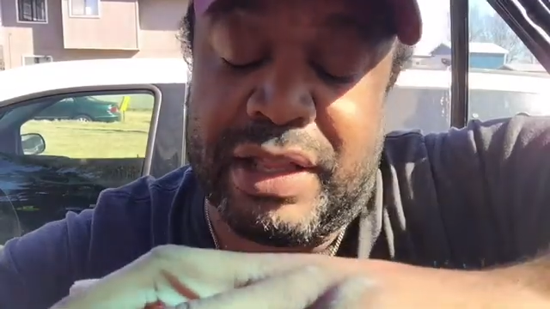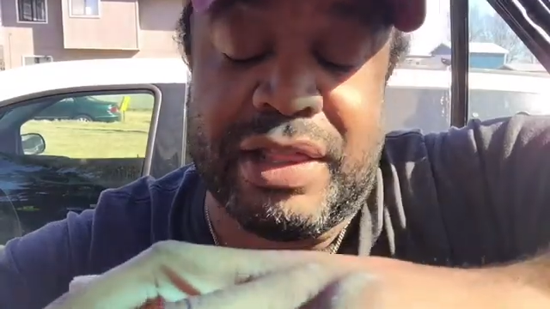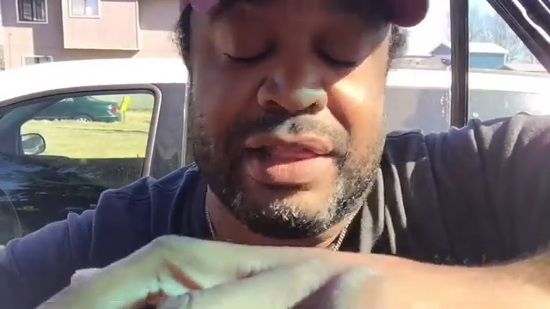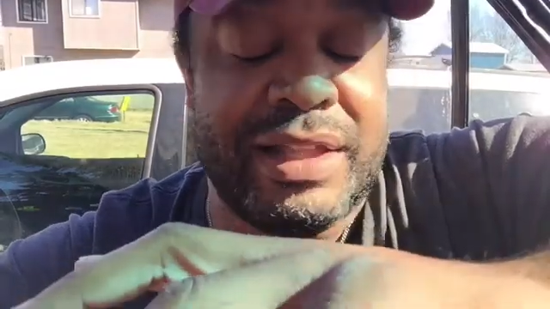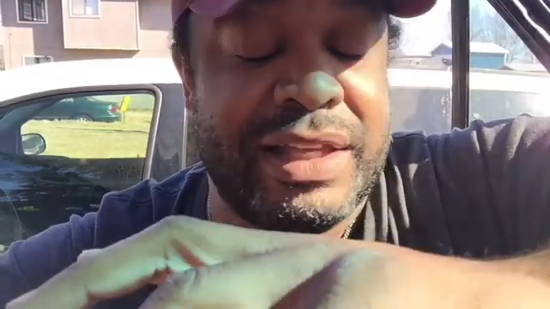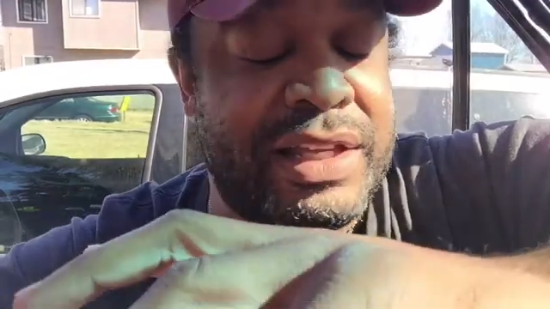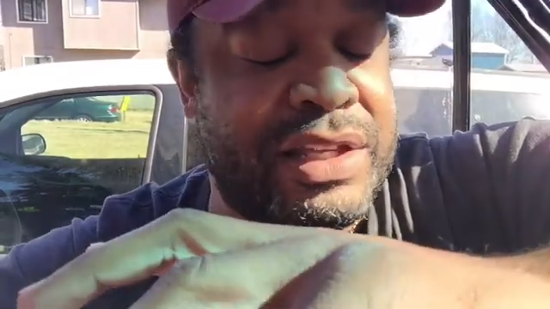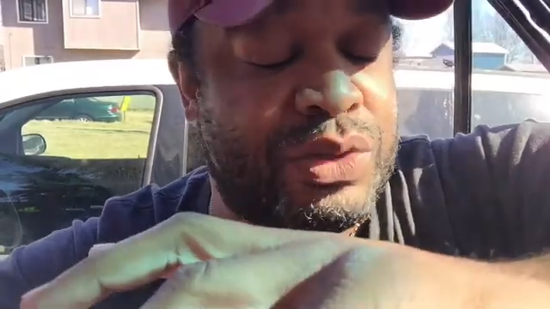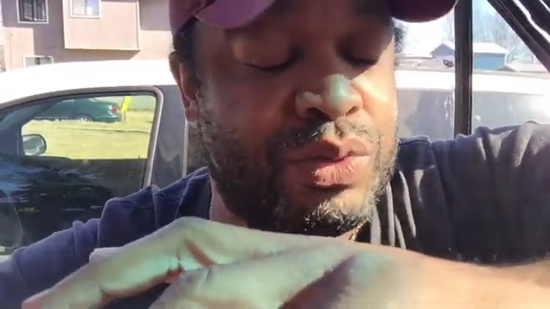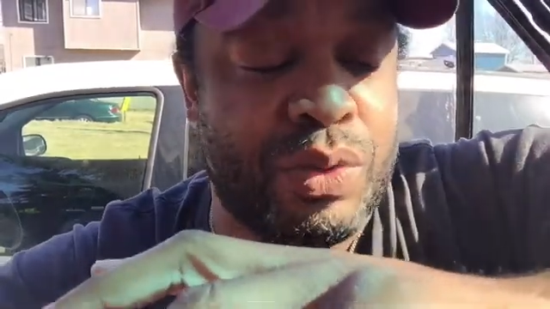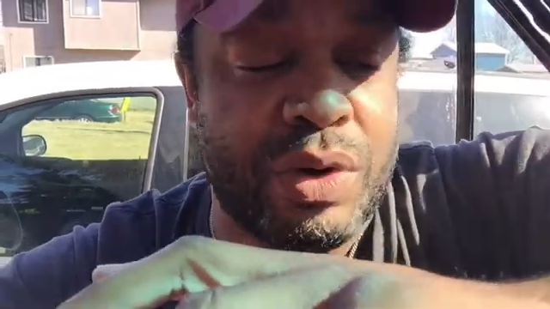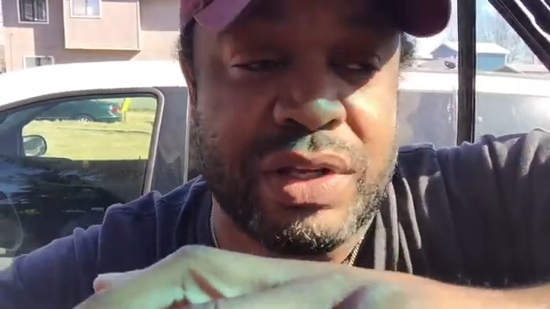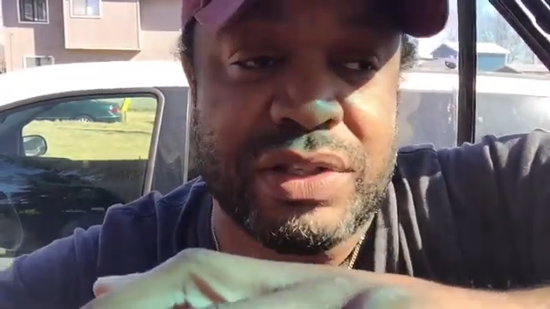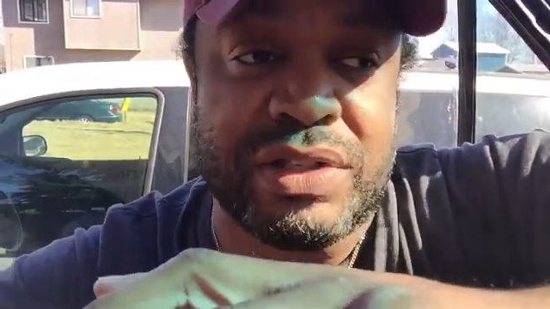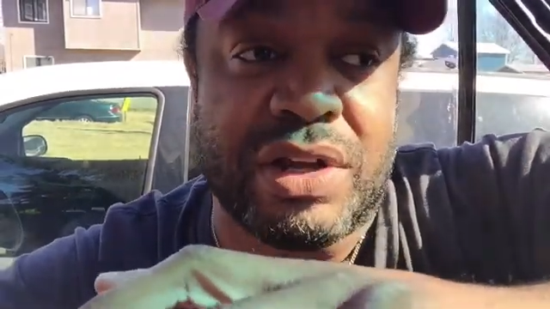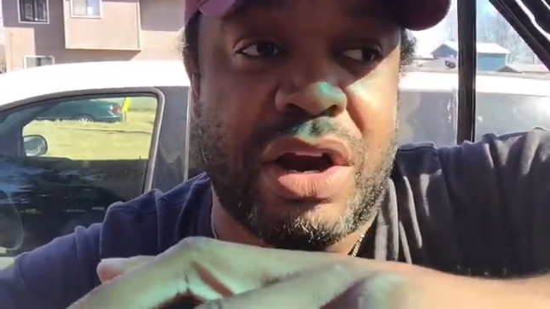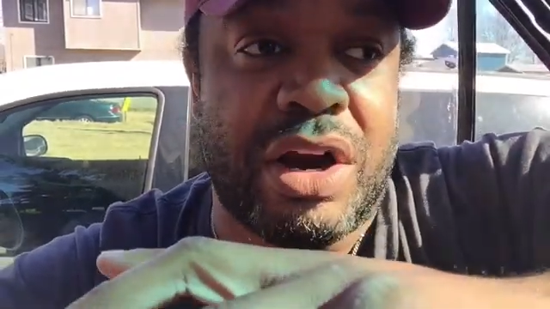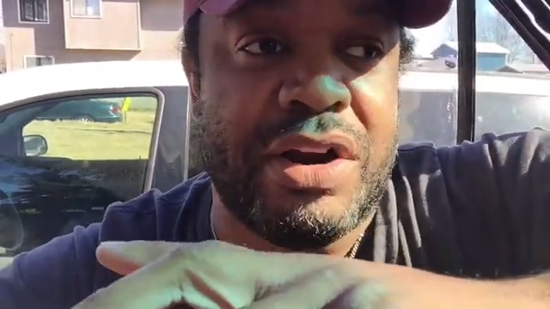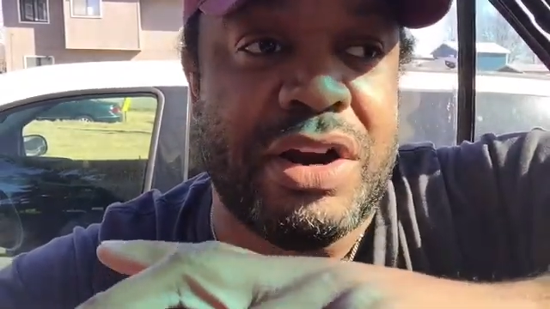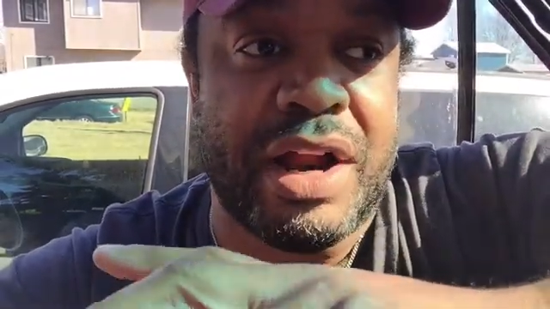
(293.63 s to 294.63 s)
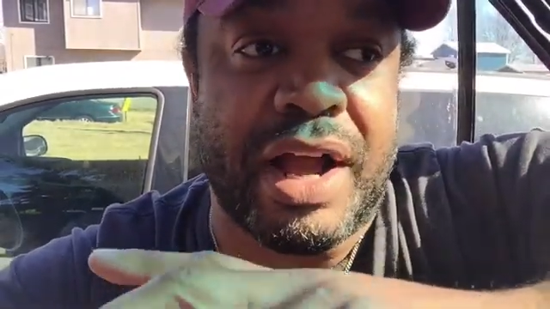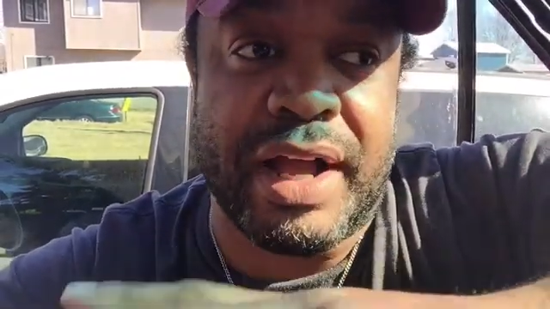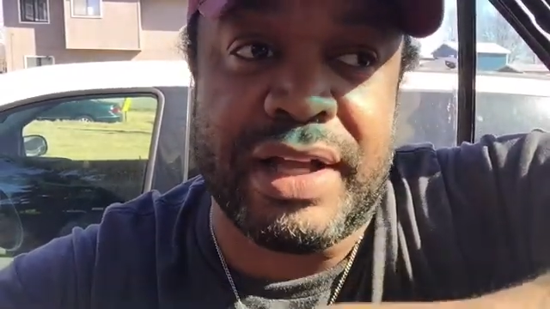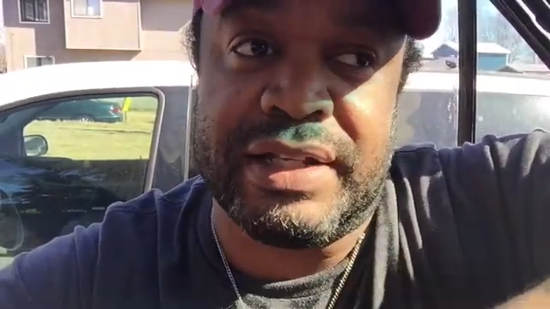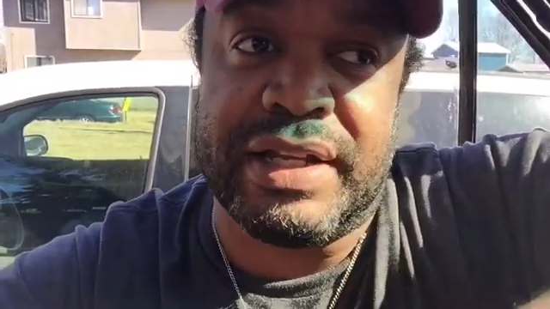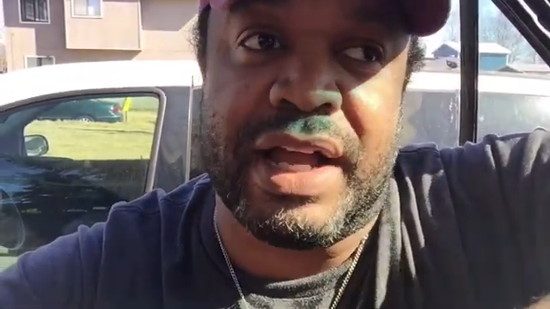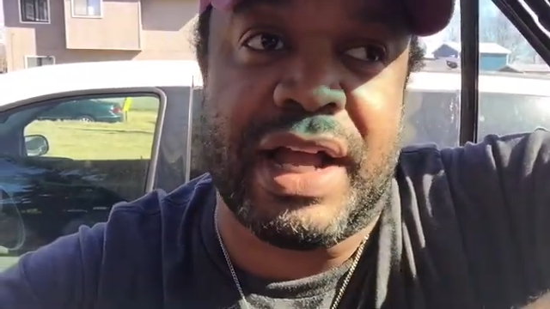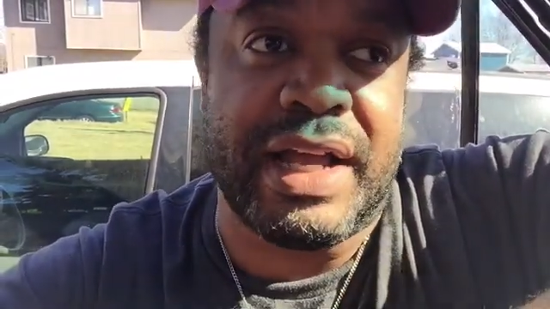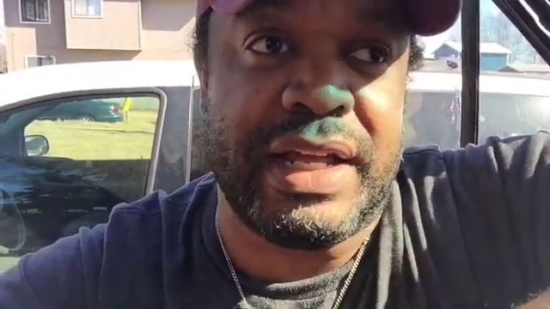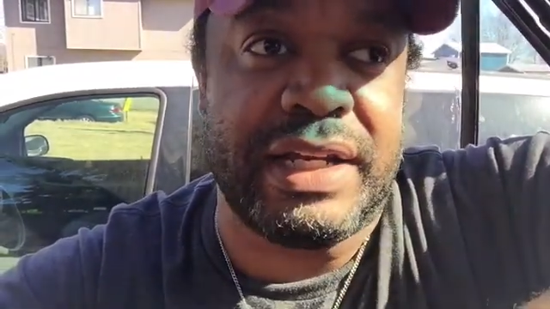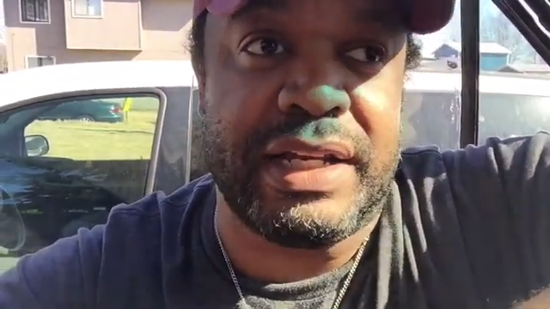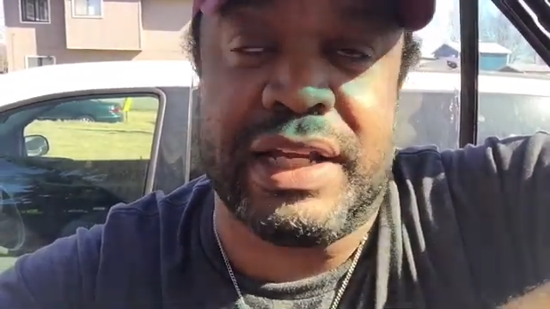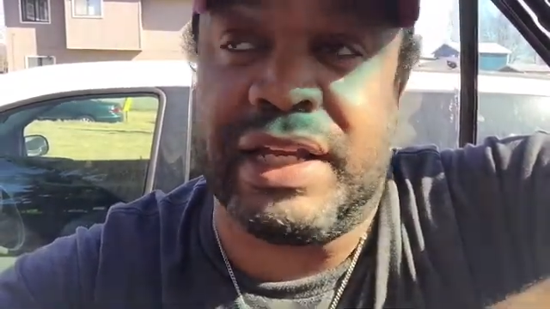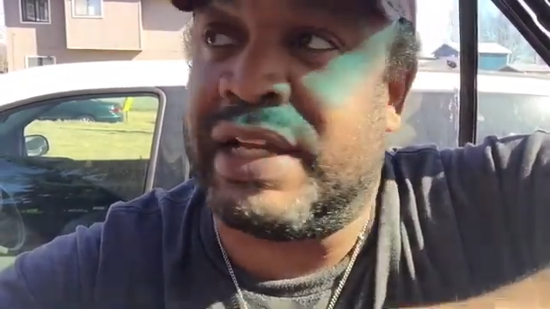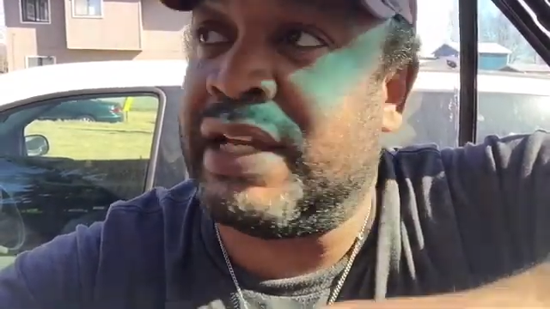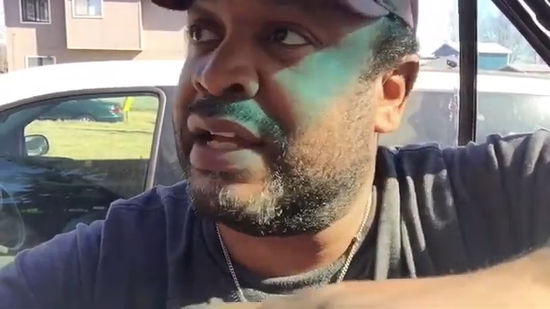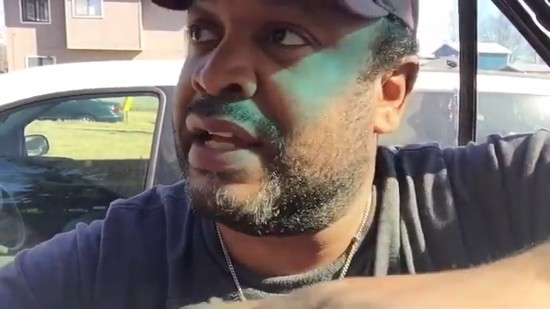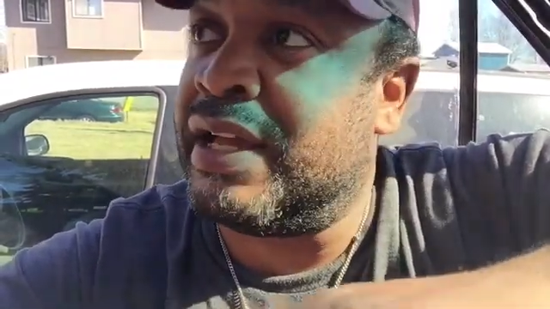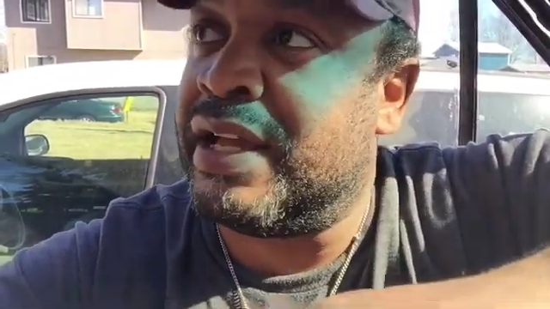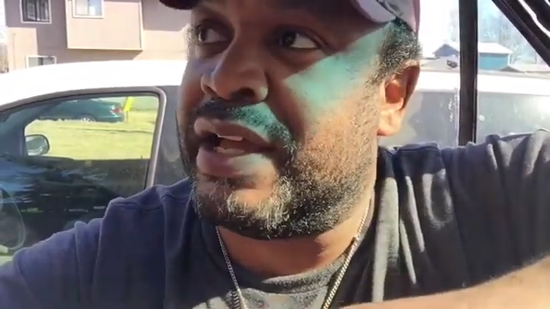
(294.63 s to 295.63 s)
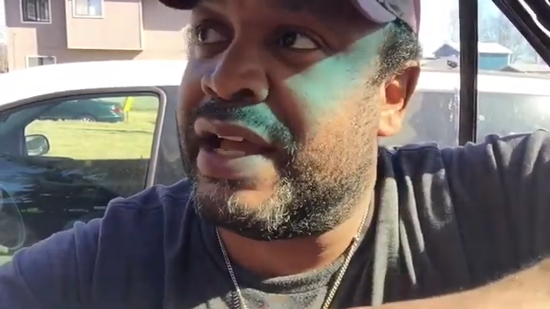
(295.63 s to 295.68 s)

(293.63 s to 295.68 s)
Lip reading: These ones are not tiny,